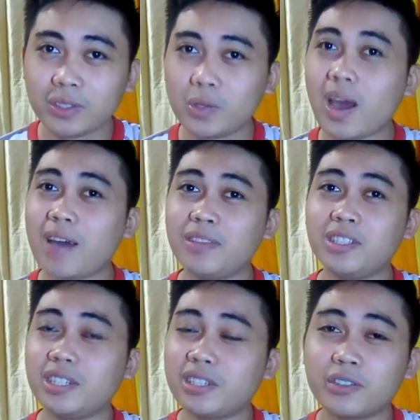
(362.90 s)
to have
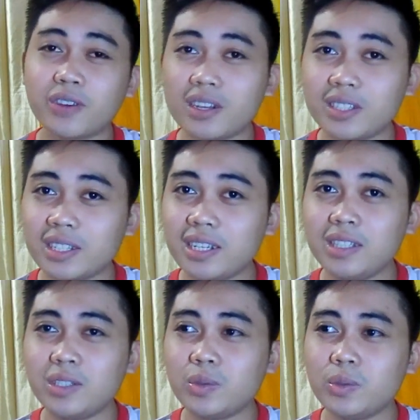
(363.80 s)
the
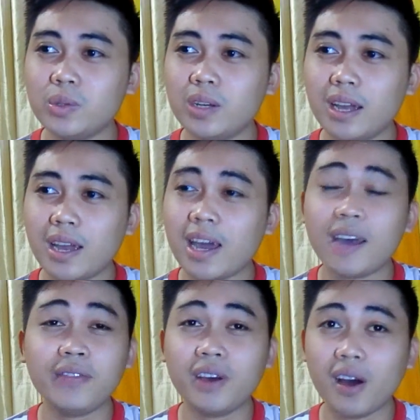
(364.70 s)
generosity, to
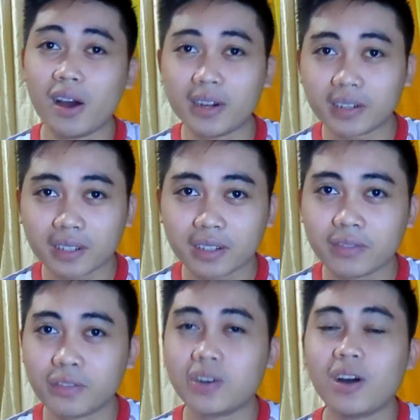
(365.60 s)
have the heart
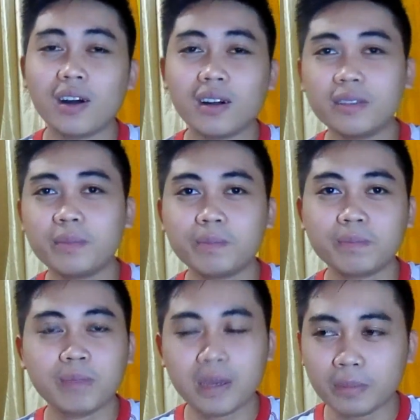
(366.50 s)
for all
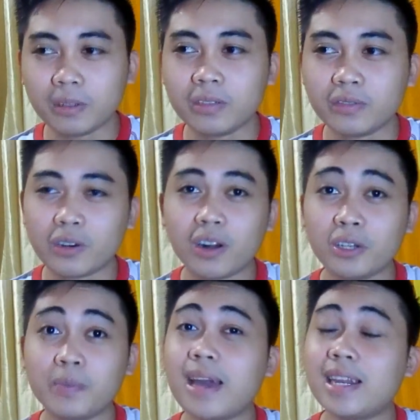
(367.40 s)
people, for all
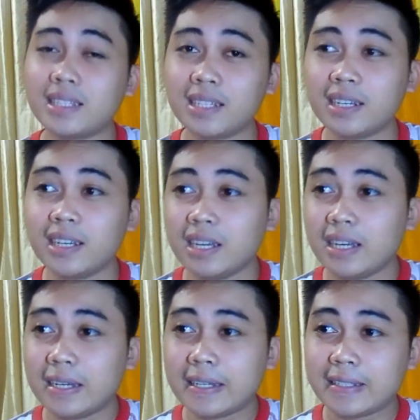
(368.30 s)
humanity.
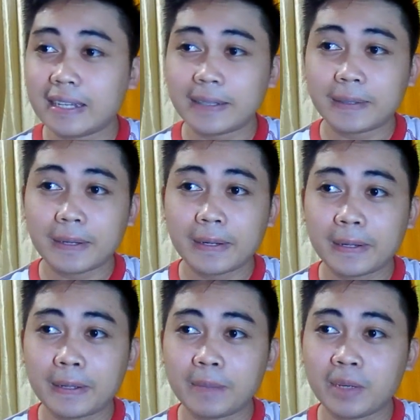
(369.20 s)
That
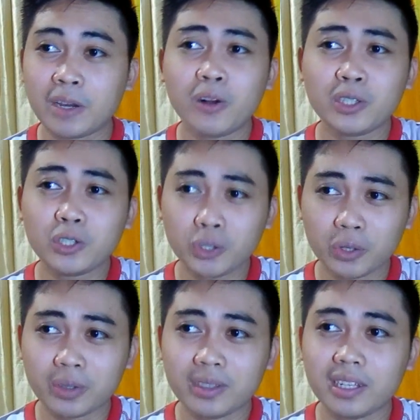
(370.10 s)
he also
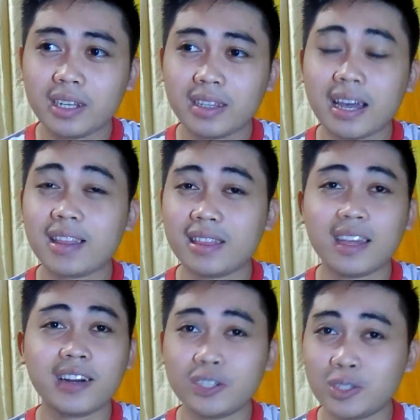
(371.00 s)
showed that
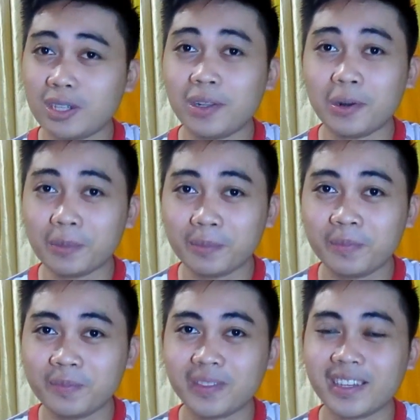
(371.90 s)
there is still hope.
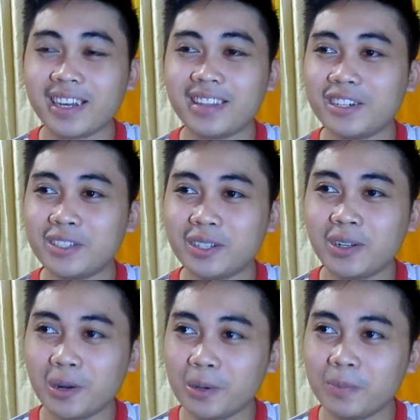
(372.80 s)
Okay, there is
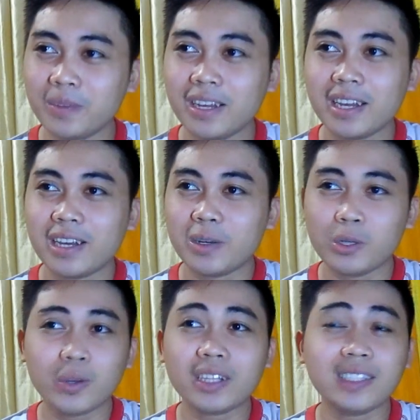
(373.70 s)
still hope.
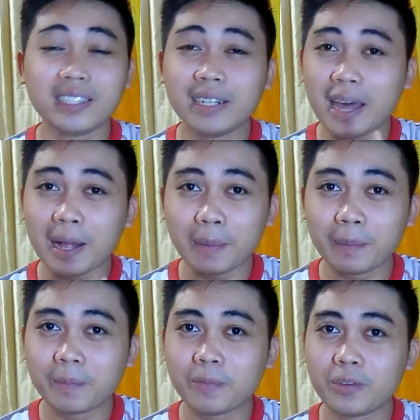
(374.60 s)
You can still help
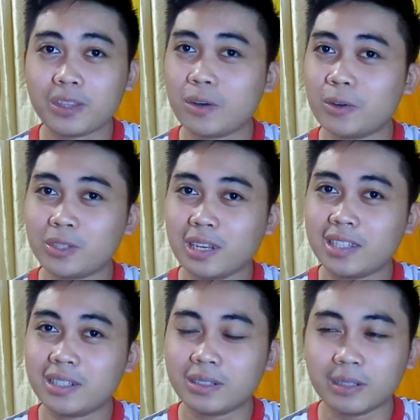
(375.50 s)
with those
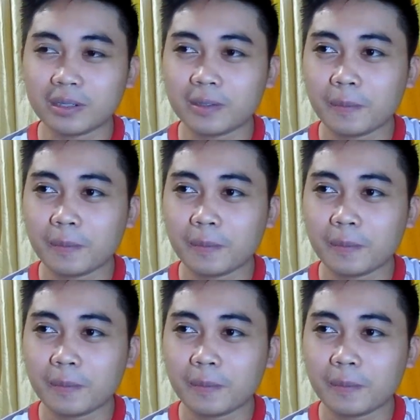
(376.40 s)
little,